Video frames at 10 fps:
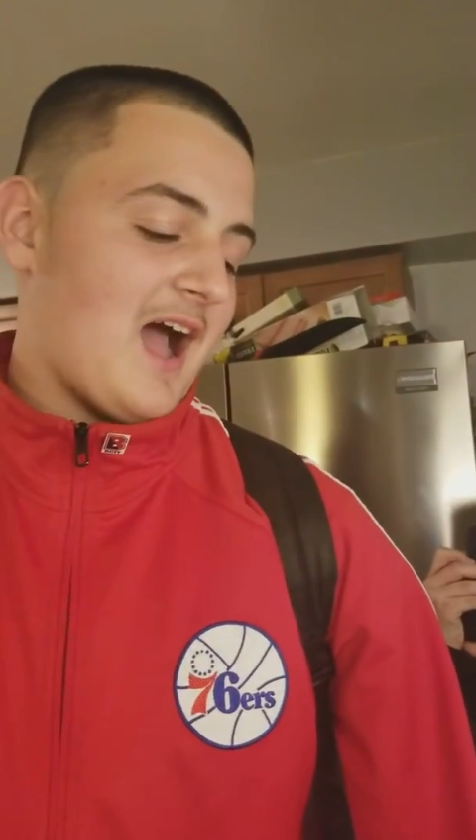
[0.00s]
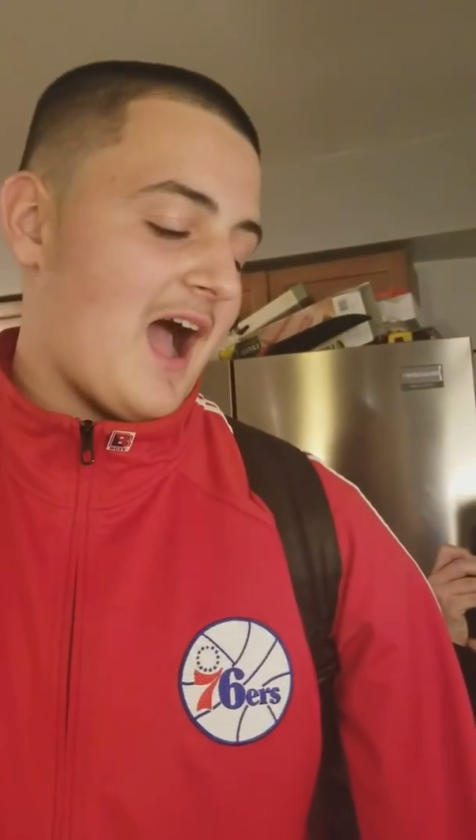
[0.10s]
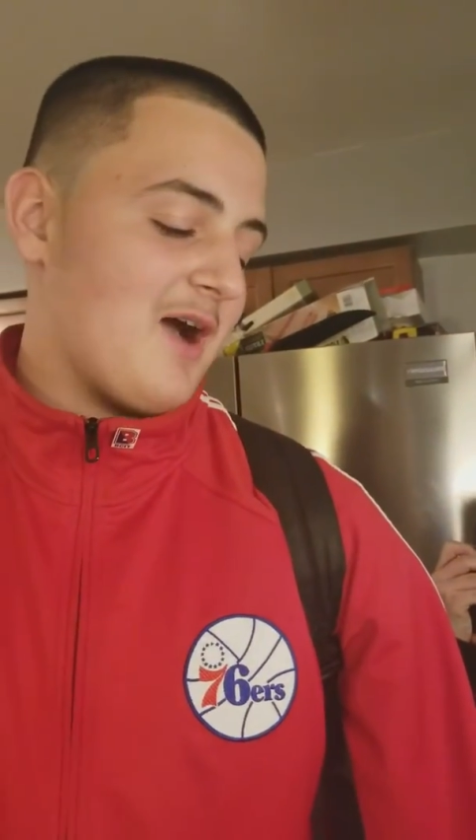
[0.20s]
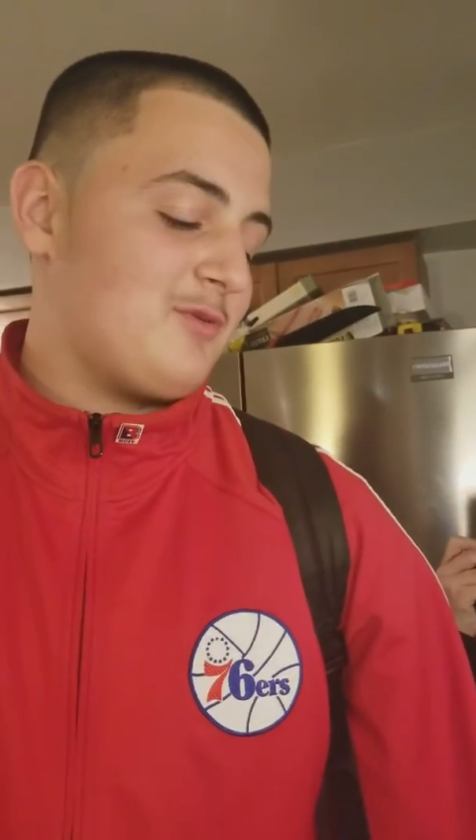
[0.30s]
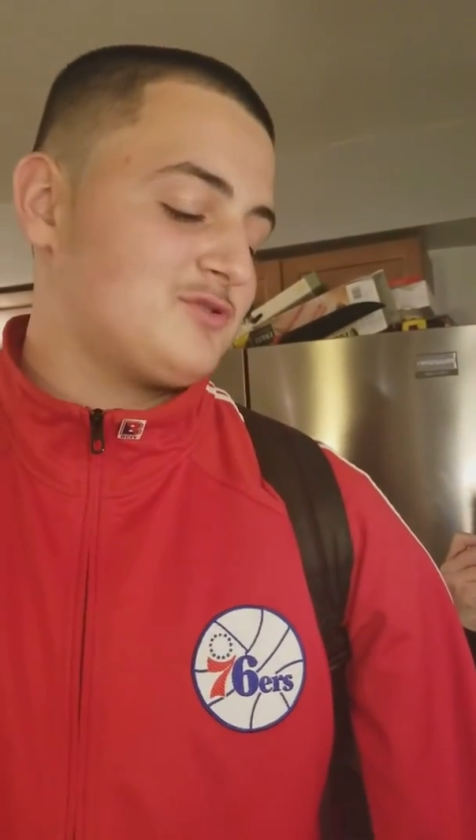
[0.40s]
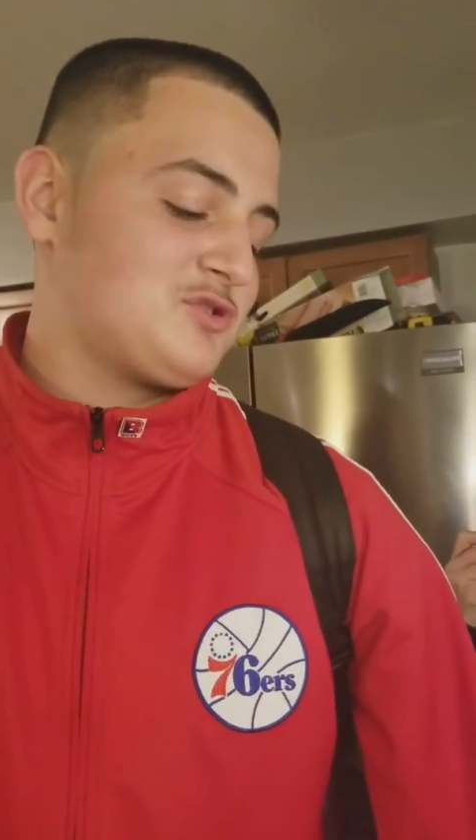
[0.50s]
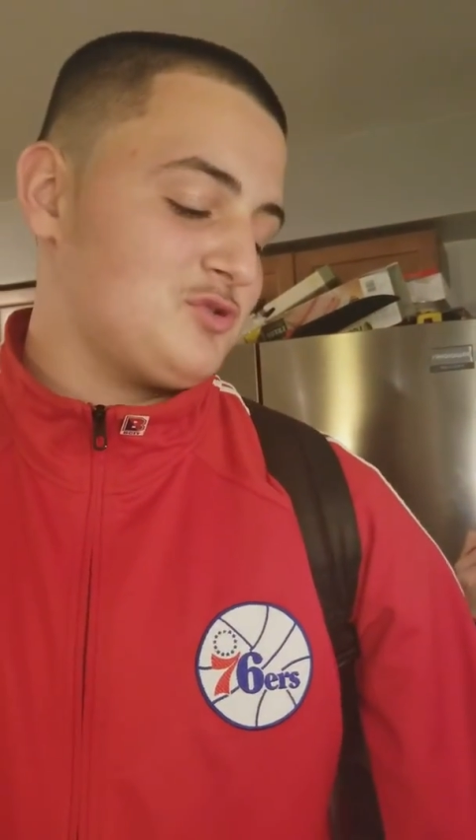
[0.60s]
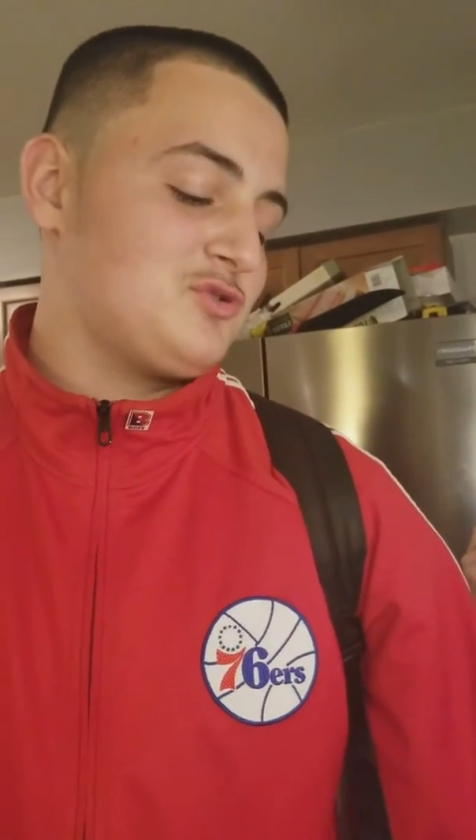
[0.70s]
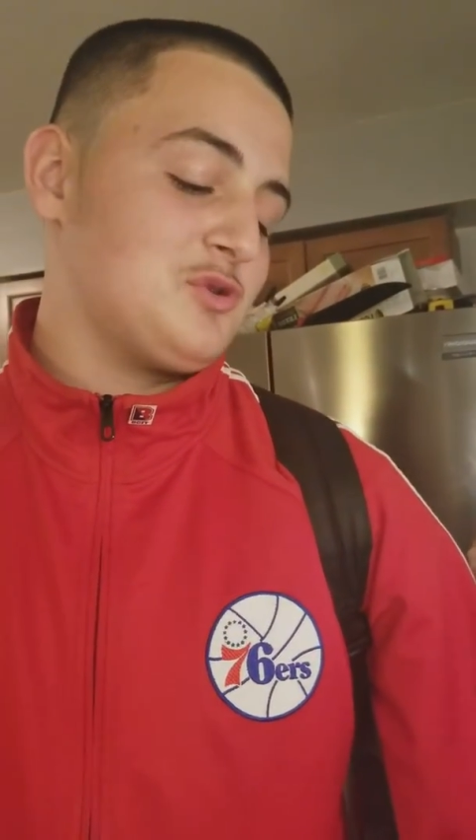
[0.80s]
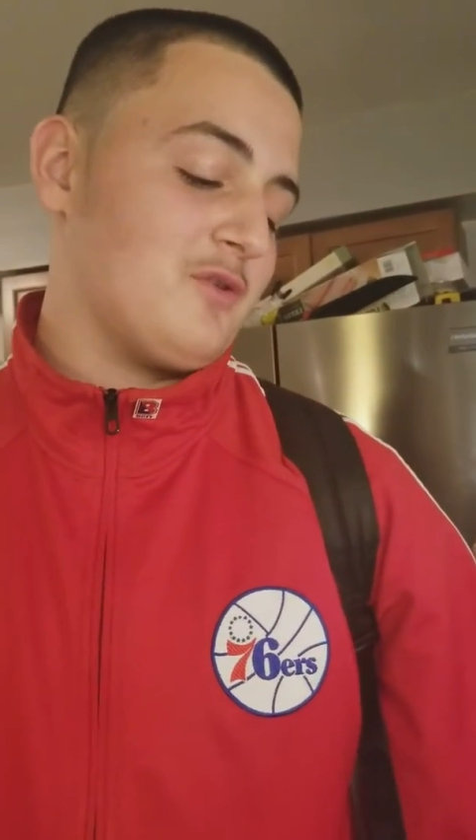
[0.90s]
"I will
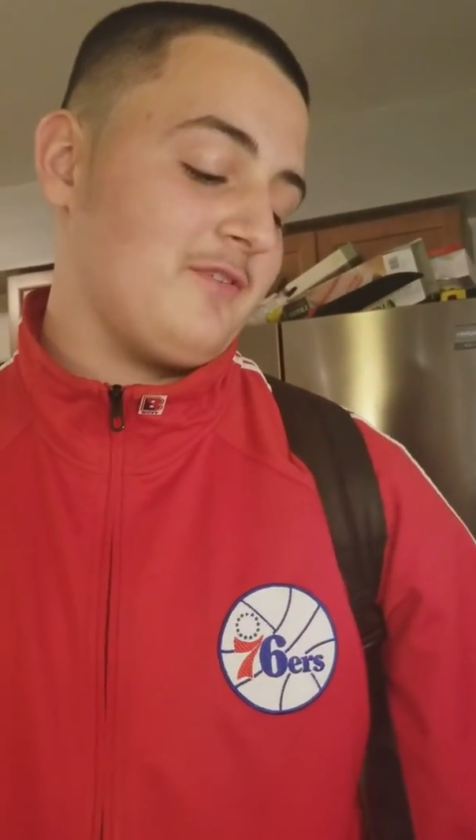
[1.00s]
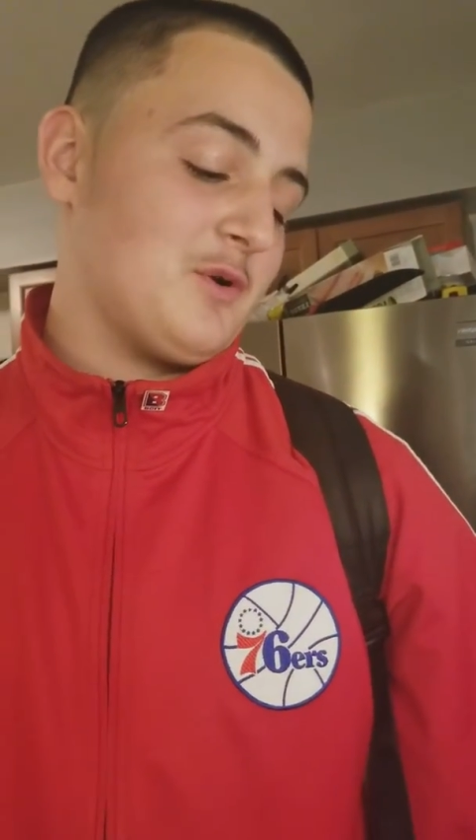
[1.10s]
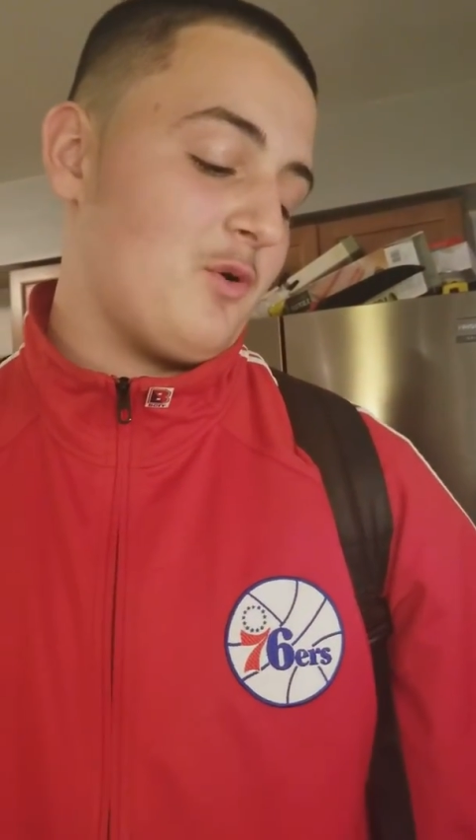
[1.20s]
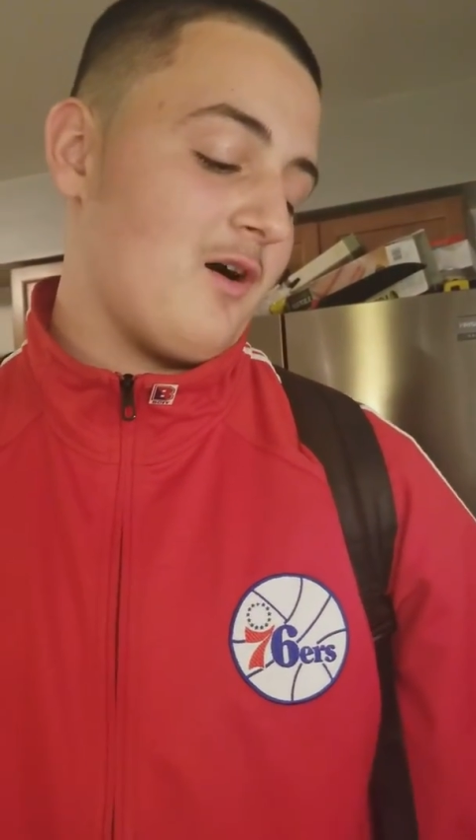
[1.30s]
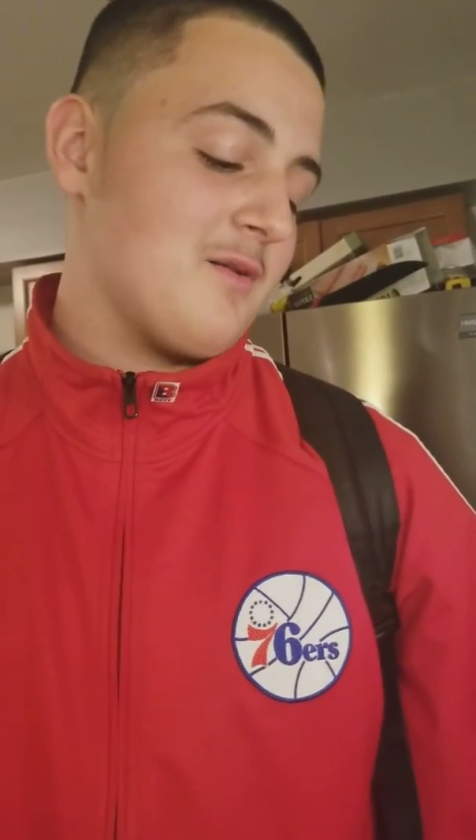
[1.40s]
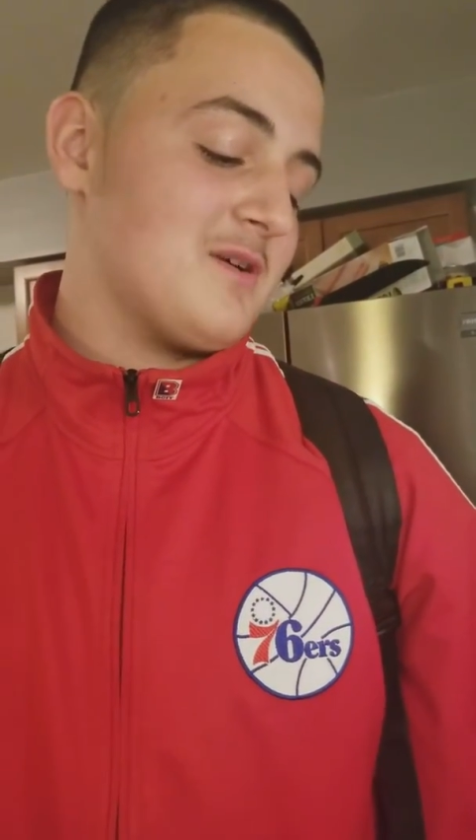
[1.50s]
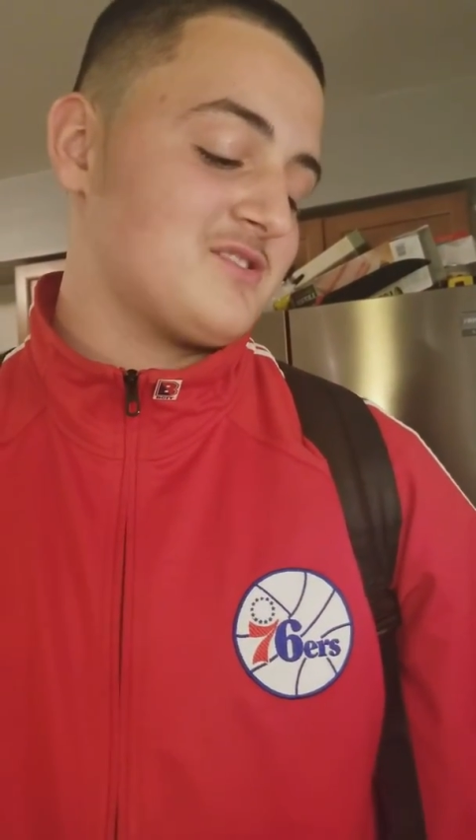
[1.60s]
shoot you if you don't arm